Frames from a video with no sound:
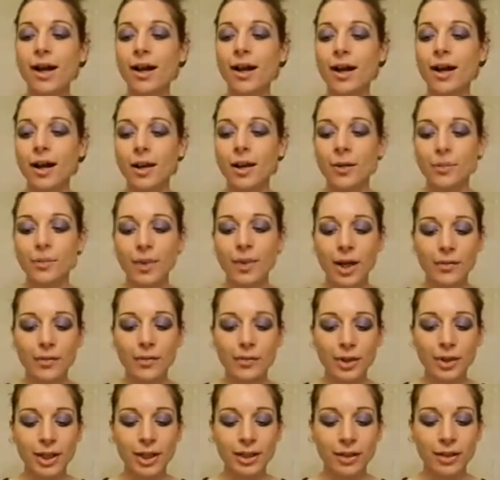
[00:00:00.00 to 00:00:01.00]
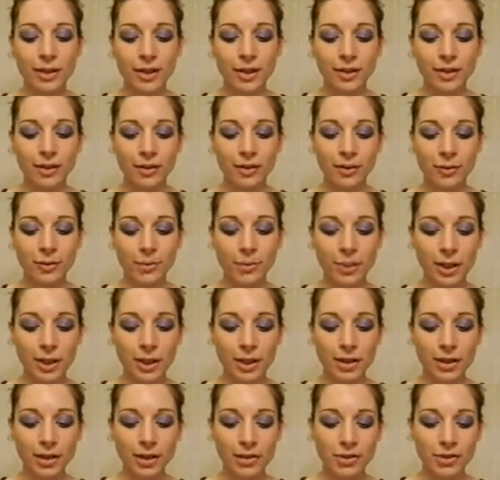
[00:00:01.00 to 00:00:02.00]
I really like this
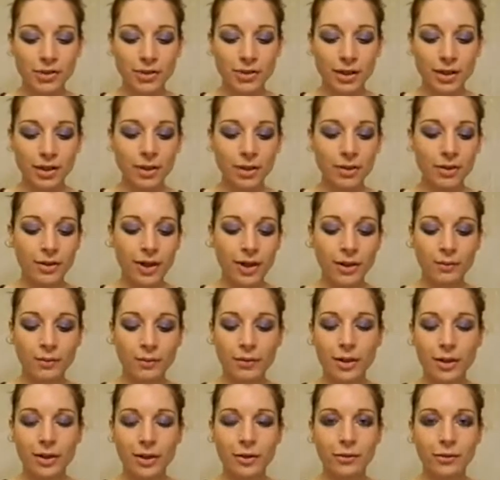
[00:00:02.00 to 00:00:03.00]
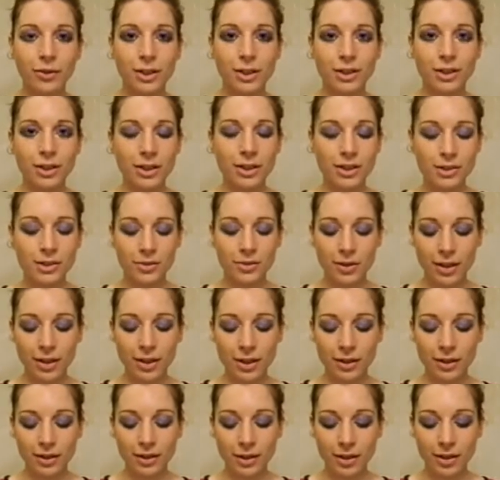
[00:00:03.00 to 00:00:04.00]
because I don't have nail ridges or
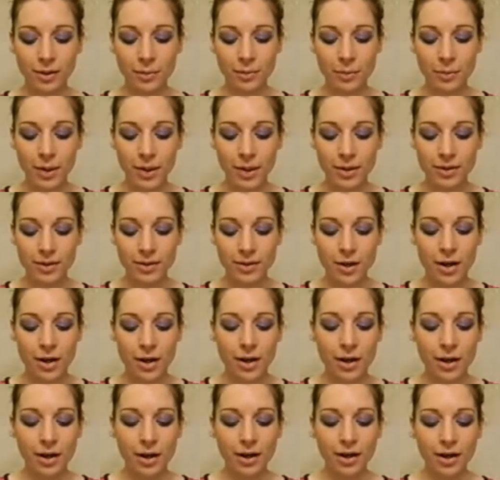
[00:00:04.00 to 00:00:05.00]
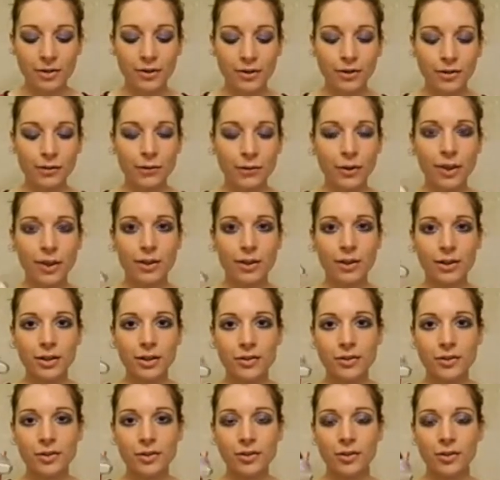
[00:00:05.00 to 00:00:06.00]
anything, but I just find that as
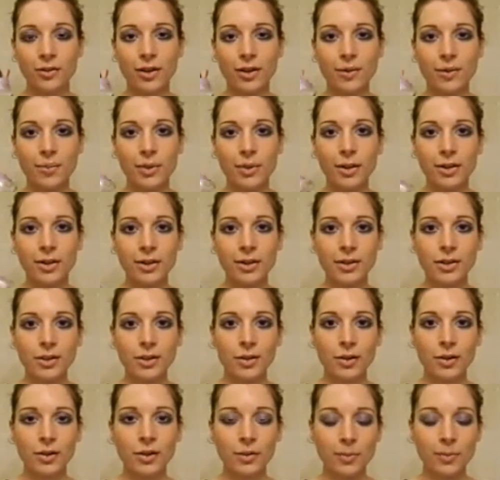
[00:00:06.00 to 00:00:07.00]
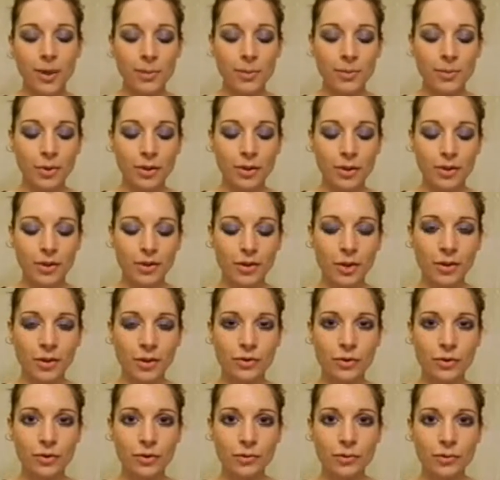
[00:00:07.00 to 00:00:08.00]
soon as I put this on, my polish goes
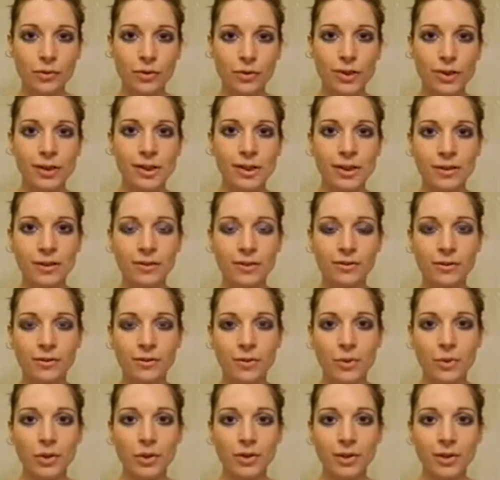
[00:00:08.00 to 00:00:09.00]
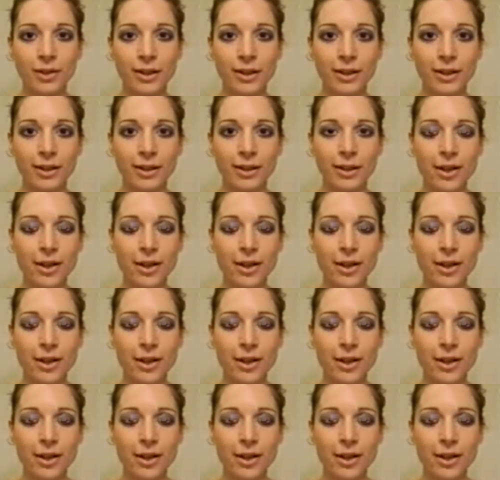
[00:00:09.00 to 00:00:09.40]
on really smoothly.